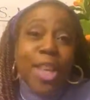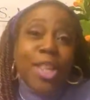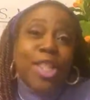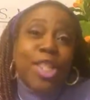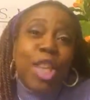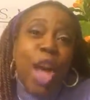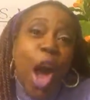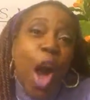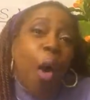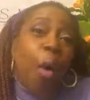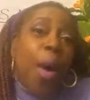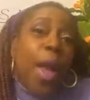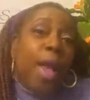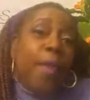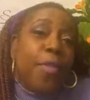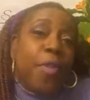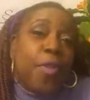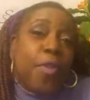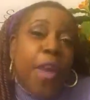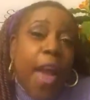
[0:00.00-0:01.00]
So
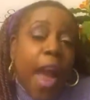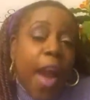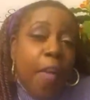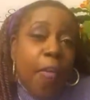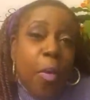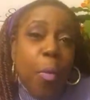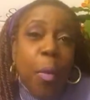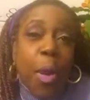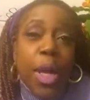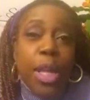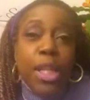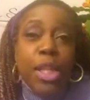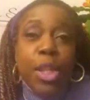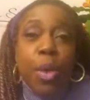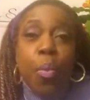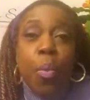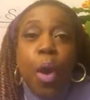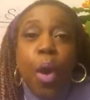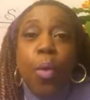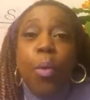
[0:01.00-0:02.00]
if you've ever wanted
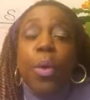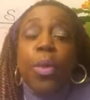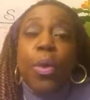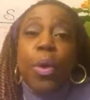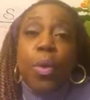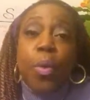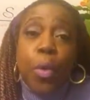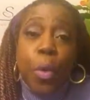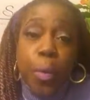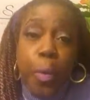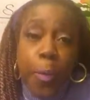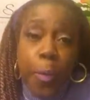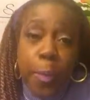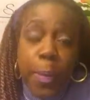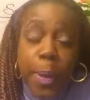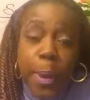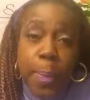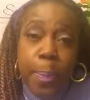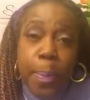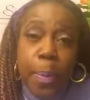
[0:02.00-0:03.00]
to work with a group of
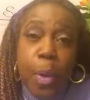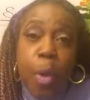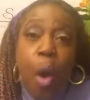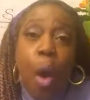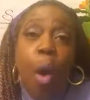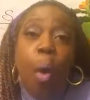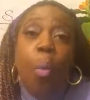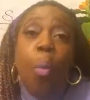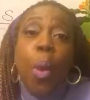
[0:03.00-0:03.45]
people,